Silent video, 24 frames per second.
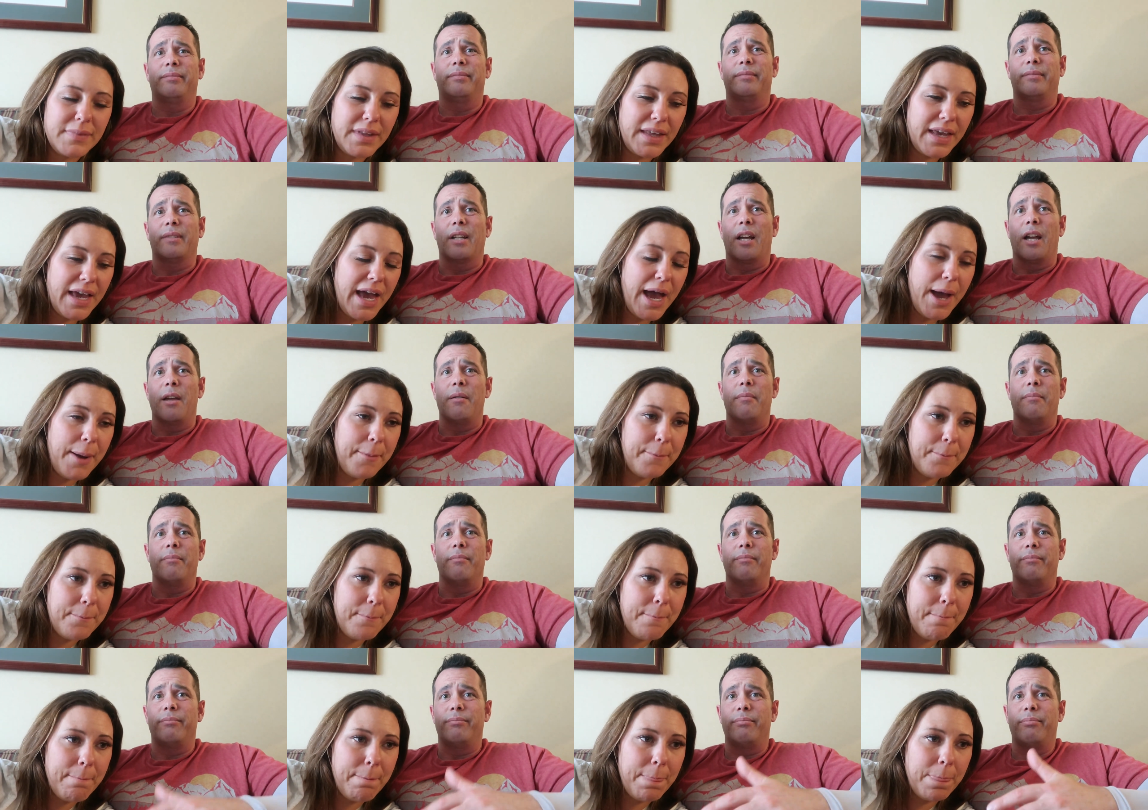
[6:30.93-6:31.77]
Speaker 1: Yeah.
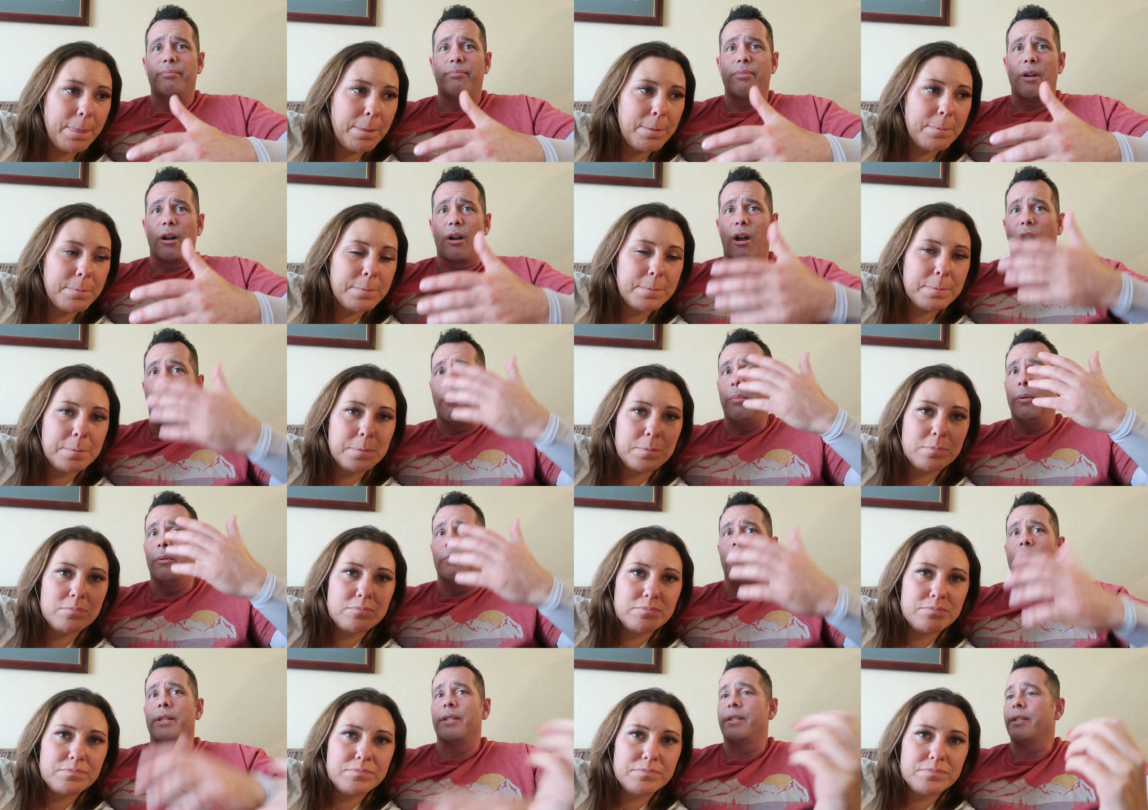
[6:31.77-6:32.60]
I'm a
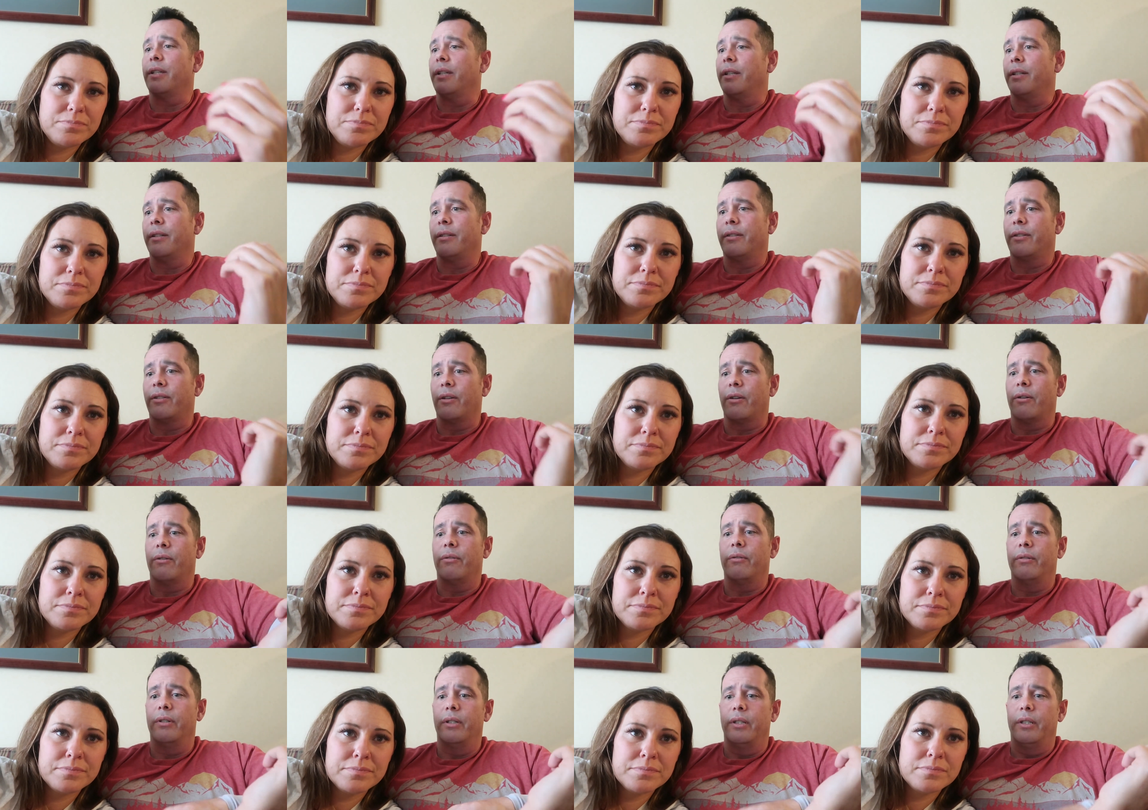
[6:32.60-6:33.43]
couple months in,
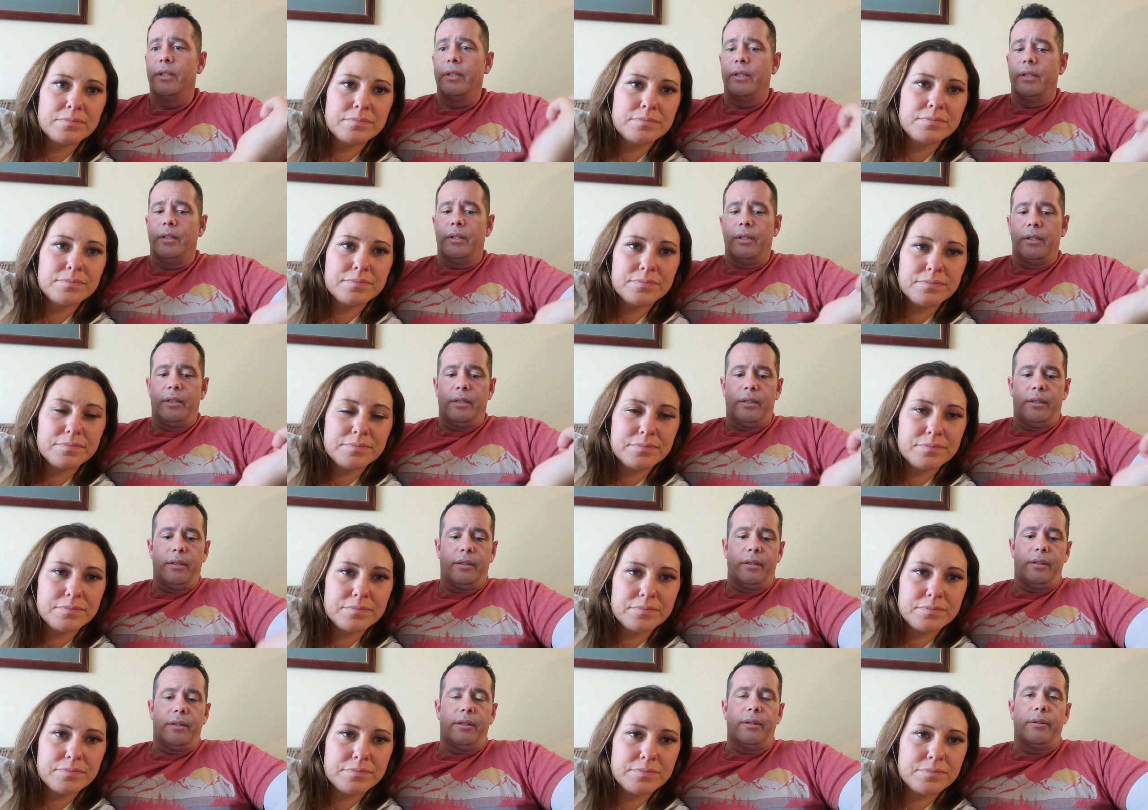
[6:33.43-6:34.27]
so
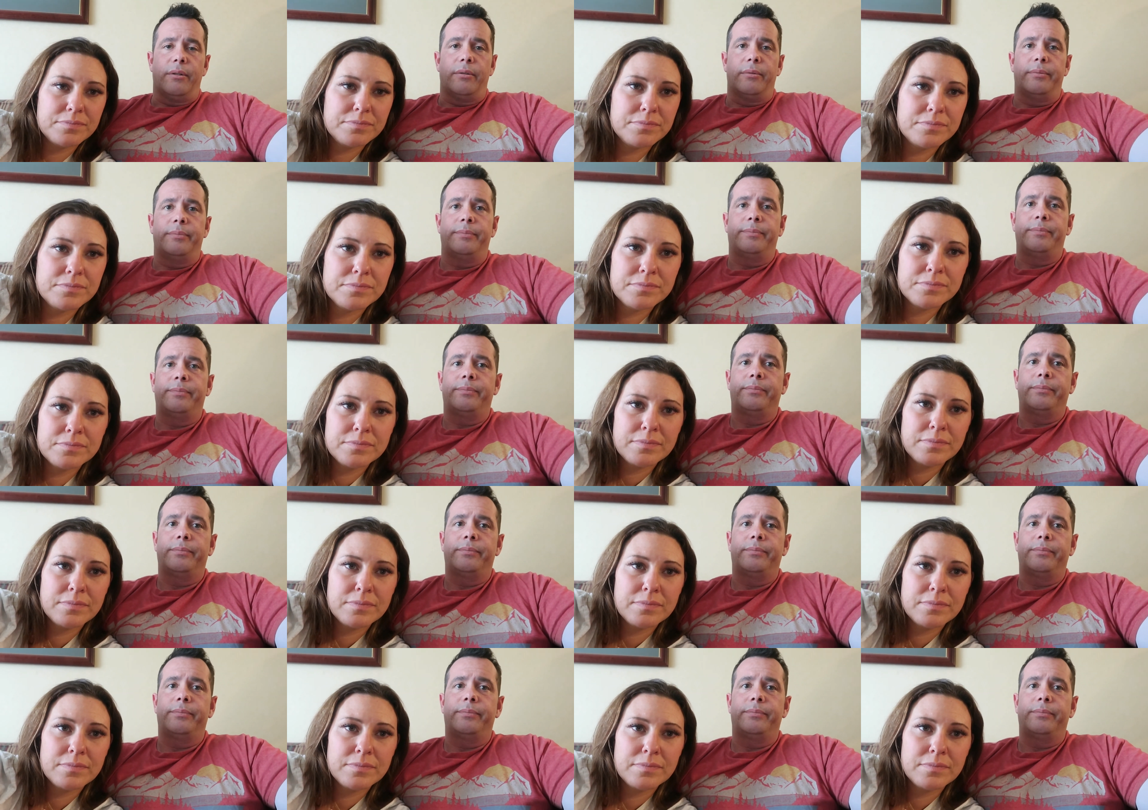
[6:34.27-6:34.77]
you know.